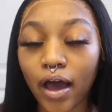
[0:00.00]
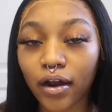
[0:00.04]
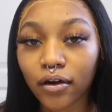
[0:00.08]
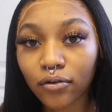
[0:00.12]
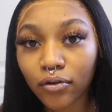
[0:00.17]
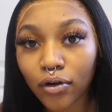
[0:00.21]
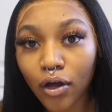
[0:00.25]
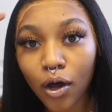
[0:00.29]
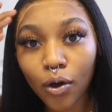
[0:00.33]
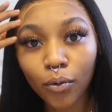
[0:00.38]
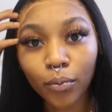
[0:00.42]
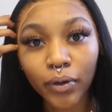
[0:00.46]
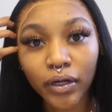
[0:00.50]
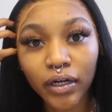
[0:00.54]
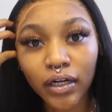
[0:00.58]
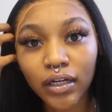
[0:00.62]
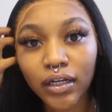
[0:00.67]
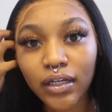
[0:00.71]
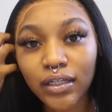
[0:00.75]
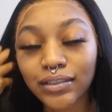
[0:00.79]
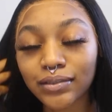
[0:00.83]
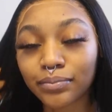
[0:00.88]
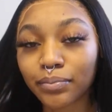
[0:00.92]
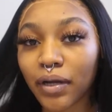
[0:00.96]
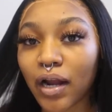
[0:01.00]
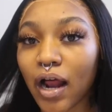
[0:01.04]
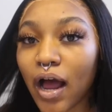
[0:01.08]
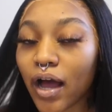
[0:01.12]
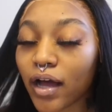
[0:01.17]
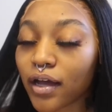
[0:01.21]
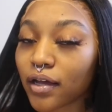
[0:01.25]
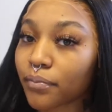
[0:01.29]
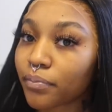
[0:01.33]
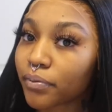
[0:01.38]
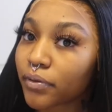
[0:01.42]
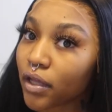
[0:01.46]
I don't know what it is, but I
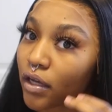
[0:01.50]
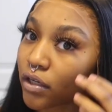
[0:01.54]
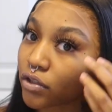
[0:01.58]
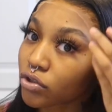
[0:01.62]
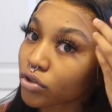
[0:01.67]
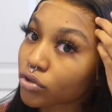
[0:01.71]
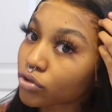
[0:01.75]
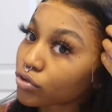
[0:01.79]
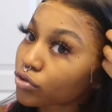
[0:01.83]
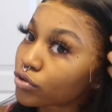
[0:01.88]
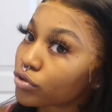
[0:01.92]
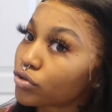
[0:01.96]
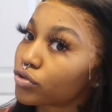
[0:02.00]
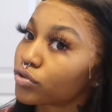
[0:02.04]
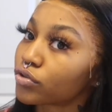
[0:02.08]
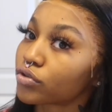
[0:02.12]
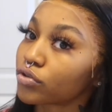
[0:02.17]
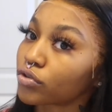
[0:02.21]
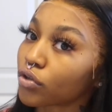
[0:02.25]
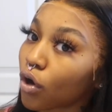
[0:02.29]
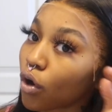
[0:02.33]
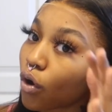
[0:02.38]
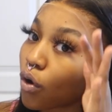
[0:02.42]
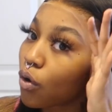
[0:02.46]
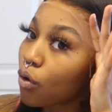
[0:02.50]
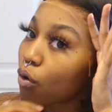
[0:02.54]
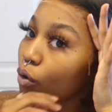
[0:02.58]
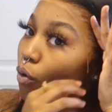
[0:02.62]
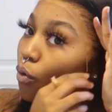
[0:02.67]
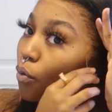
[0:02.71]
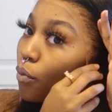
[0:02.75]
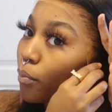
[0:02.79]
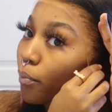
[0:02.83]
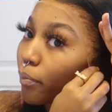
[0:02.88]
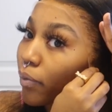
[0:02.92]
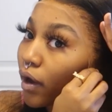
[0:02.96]
could plug
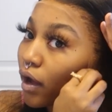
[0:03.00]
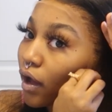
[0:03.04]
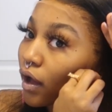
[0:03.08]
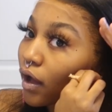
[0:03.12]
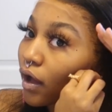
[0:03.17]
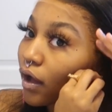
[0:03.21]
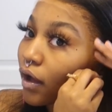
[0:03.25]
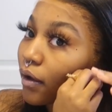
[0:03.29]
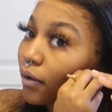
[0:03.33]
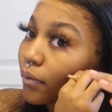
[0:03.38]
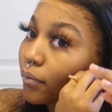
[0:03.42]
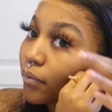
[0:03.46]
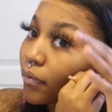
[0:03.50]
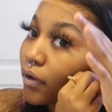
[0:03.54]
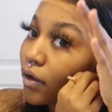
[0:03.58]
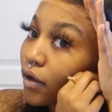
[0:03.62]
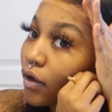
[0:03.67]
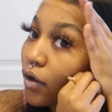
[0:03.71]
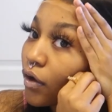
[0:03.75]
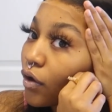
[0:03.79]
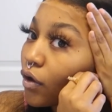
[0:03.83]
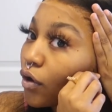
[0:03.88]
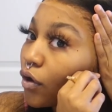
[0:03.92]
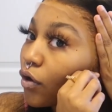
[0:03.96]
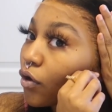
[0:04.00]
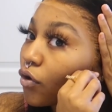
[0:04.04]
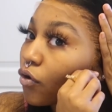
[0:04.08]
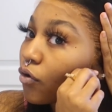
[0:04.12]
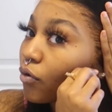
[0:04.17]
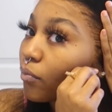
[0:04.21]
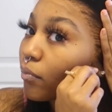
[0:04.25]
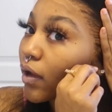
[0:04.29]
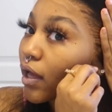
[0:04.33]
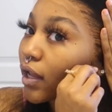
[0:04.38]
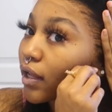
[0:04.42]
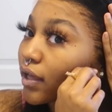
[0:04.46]
so bomb
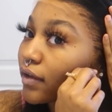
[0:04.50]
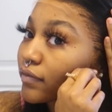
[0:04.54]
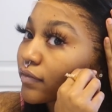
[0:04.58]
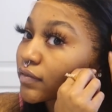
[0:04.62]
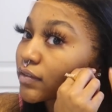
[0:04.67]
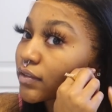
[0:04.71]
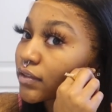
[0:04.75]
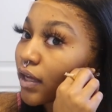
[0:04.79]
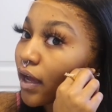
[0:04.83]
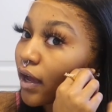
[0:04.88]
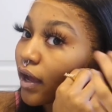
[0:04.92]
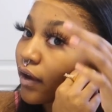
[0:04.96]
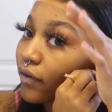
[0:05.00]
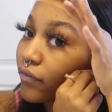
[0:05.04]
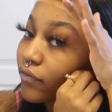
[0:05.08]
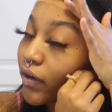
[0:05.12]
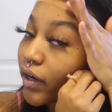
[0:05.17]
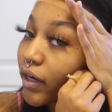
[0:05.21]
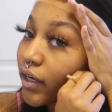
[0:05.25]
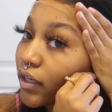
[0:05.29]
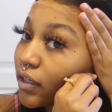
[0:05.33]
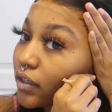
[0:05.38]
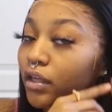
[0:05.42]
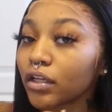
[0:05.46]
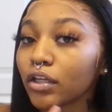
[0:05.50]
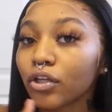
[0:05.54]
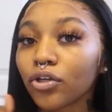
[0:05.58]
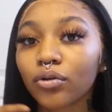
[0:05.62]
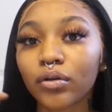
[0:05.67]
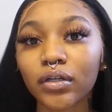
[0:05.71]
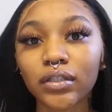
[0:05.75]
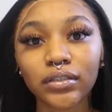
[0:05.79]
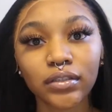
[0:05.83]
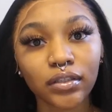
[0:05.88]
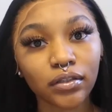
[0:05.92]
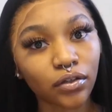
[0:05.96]
on my left side, right? And then you
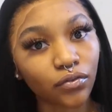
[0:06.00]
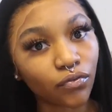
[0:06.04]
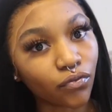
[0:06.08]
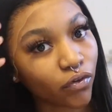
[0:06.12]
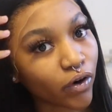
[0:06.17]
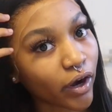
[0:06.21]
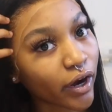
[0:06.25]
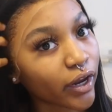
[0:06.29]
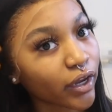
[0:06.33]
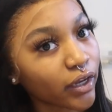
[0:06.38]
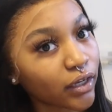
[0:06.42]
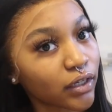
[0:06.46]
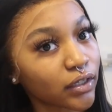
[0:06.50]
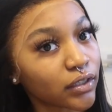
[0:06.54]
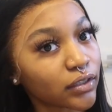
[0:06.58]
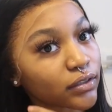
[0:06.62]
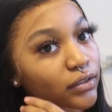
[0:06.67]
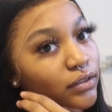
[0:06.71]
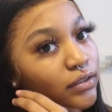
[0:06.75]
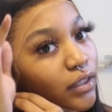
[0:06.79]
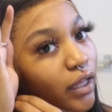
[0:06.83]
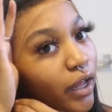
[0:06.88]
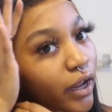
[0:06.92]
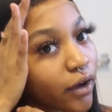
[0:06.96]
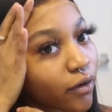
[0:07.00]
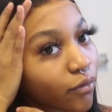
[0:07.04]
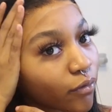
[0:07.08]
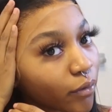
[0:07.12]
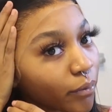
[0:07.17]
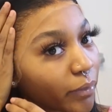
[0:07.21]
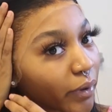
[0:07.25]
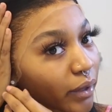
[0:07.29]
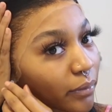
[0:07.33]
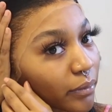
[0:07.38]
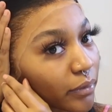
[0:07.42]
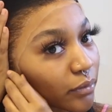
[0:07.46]
get to the right and it's like, well,
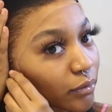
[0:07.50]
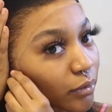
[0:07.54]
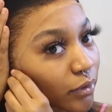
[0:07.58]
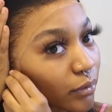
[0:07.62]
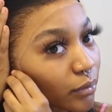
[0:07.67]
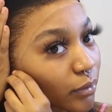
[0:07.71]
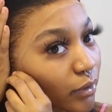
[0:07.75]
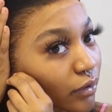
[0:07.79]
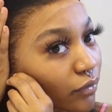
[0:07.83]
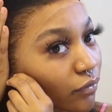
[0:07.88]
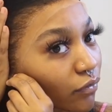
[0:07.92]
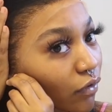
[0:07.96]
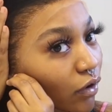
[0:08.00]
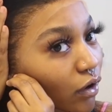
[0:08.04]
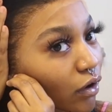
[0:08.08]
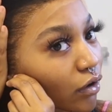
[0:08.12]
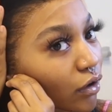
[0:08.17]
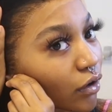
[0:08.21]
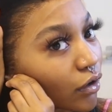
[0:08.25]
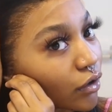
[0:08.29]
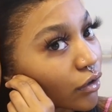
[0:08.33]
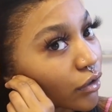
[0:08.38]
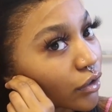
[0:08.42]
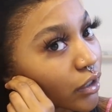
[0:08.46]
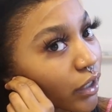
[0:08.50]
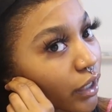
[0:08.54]
baby, what went wrong?